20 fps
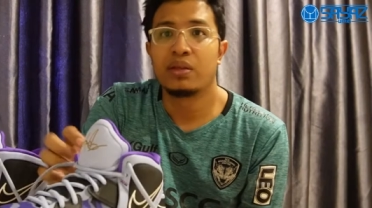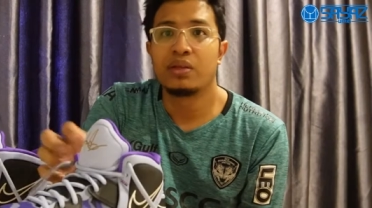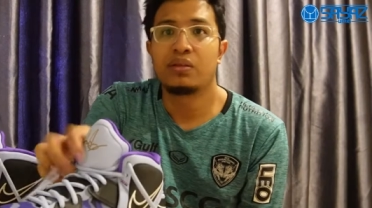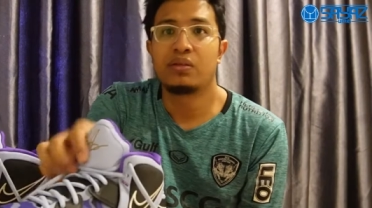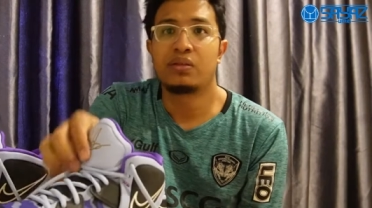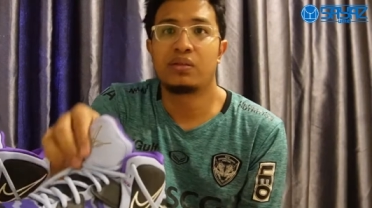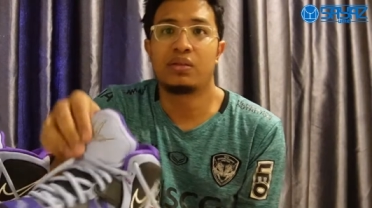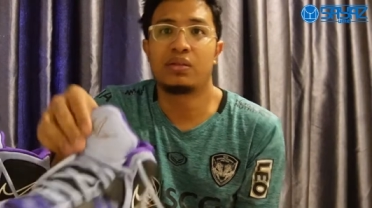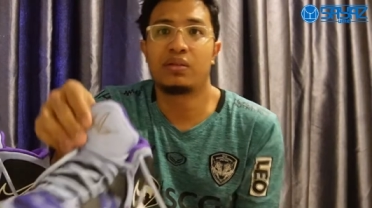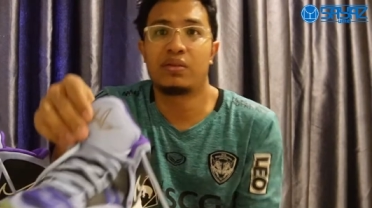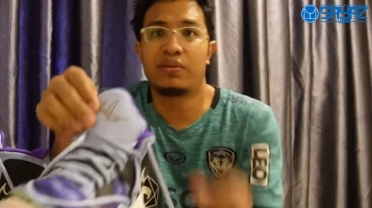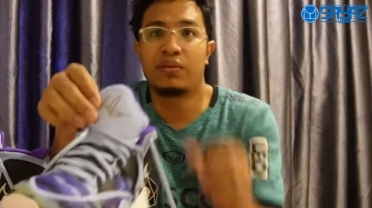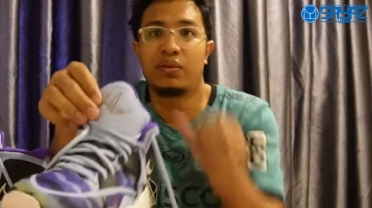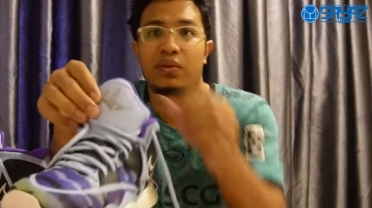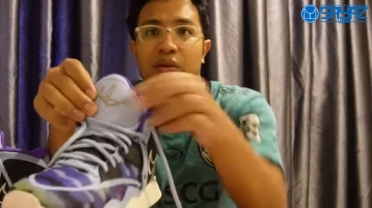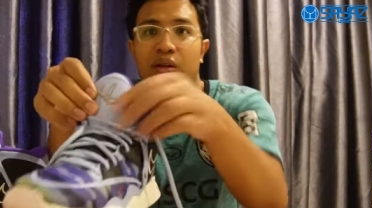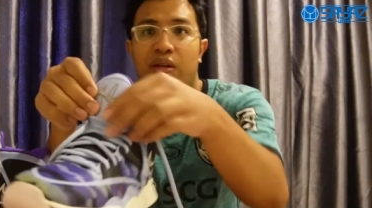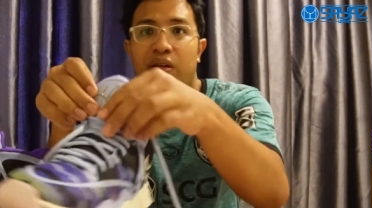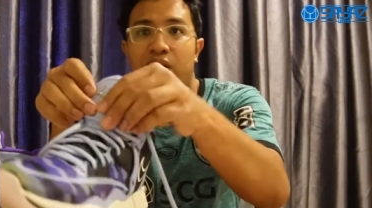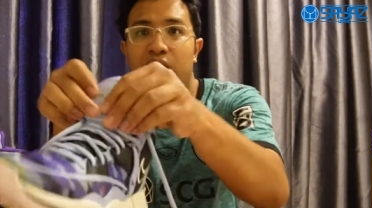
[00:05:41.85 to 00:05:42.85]
since if you
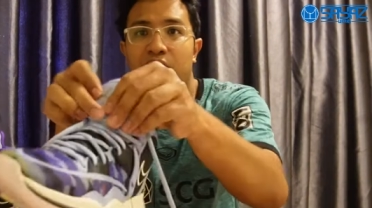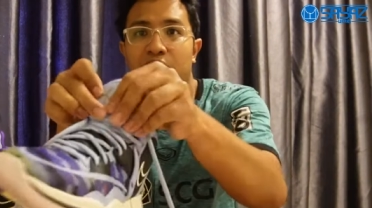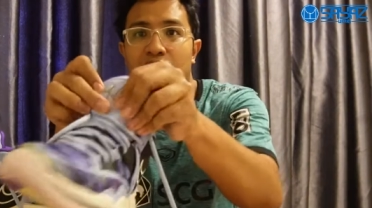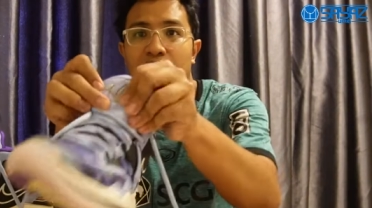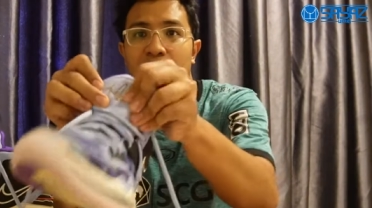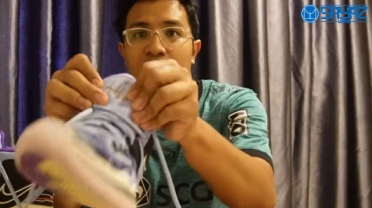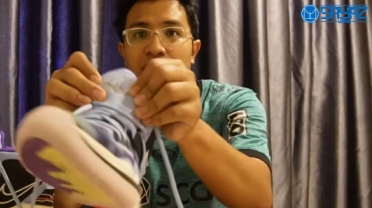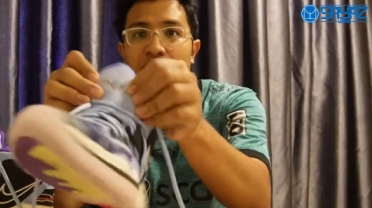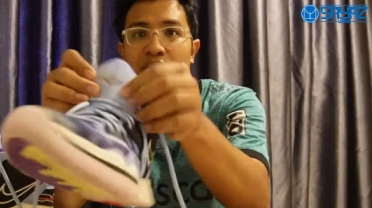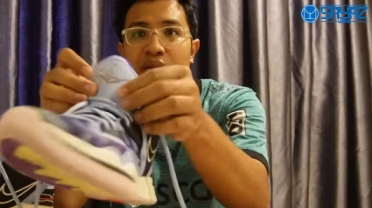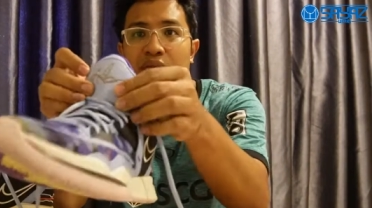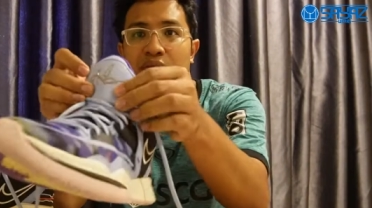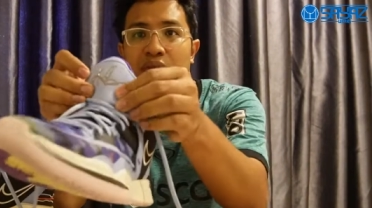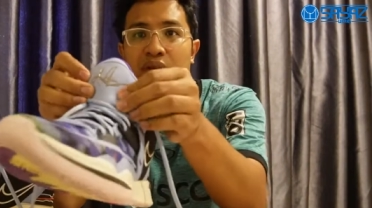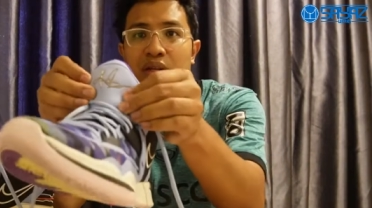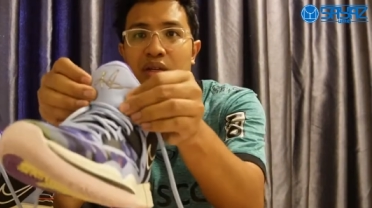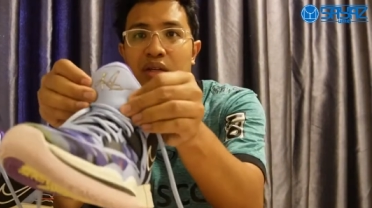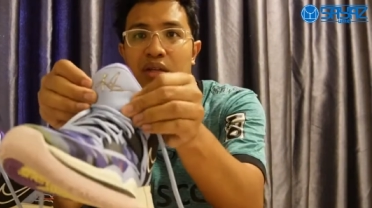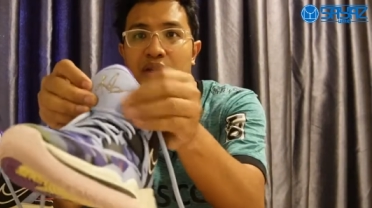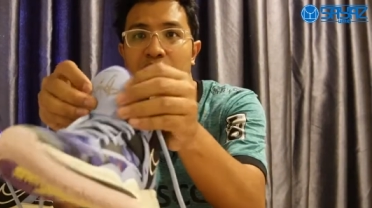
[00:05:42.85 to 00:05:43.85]
look at here, they're not
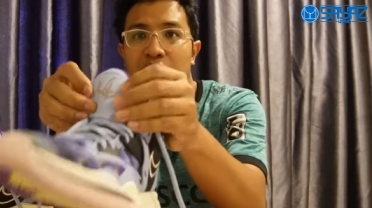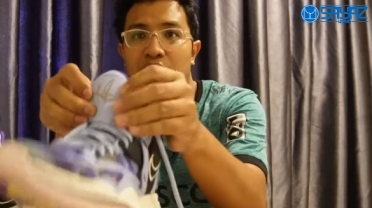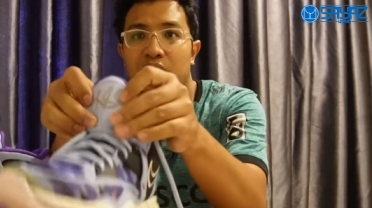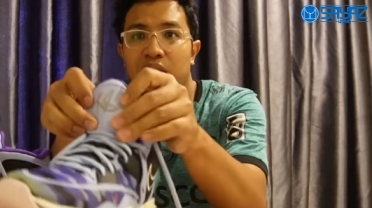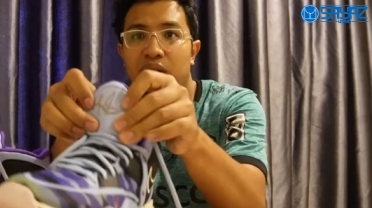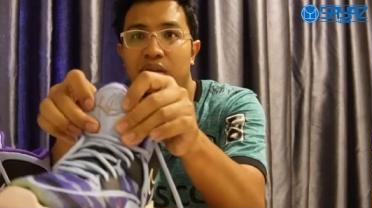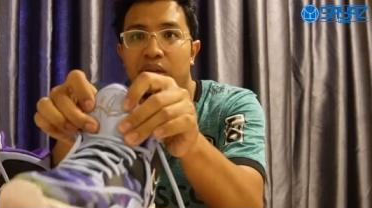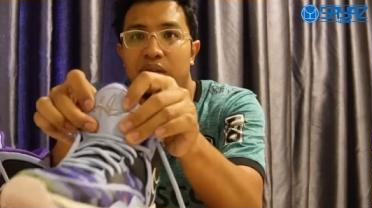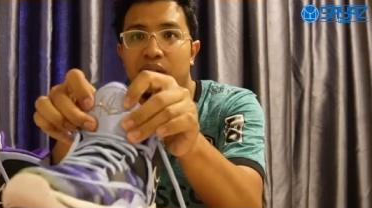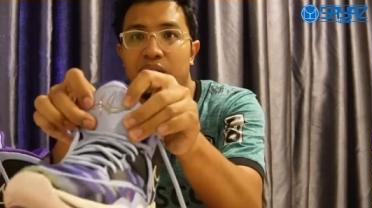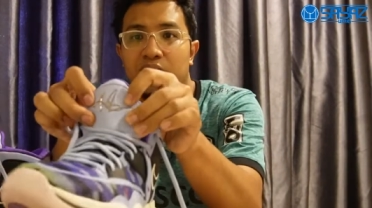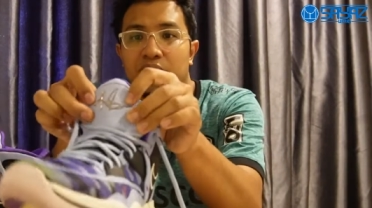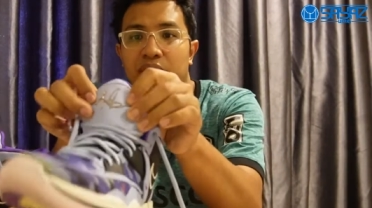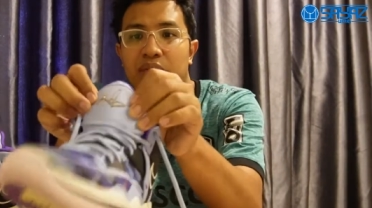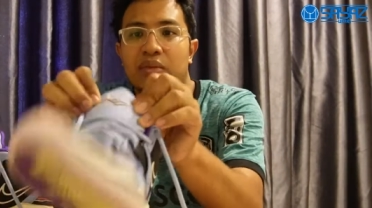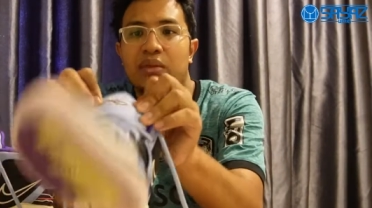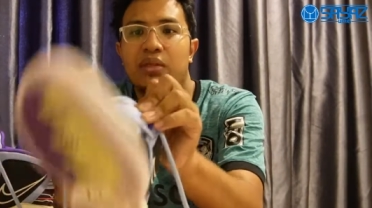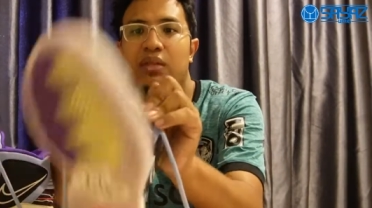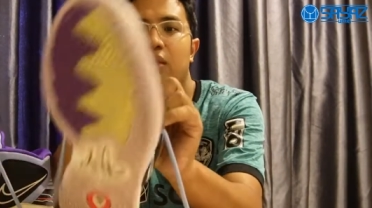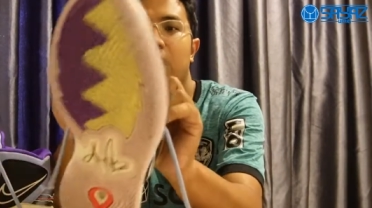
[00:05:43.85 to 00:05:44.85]
really that kind of
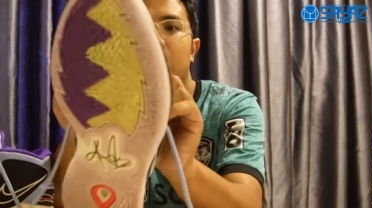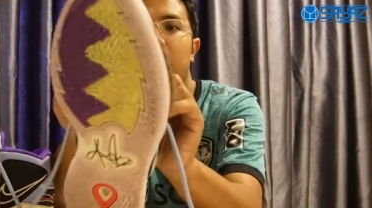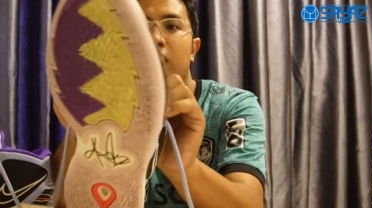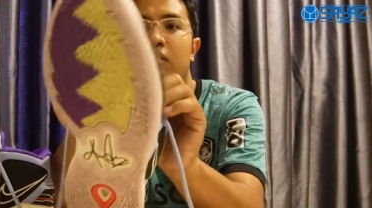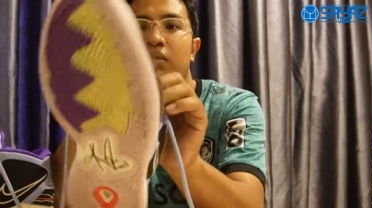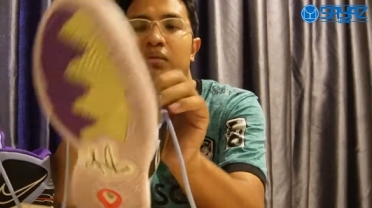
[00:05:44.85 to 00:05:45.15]
material.